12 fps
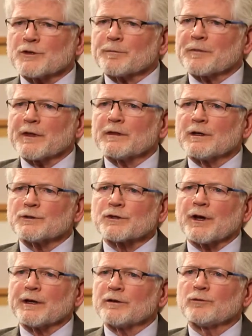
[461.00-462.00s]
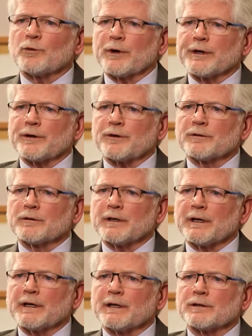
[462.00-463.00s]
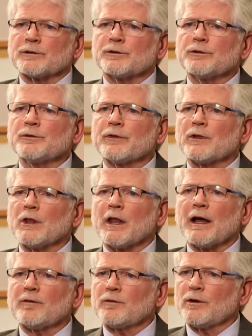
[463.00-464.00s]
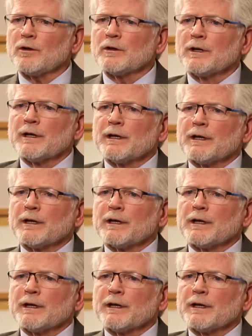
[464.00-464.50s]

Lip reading: something that's kind of rare, to the level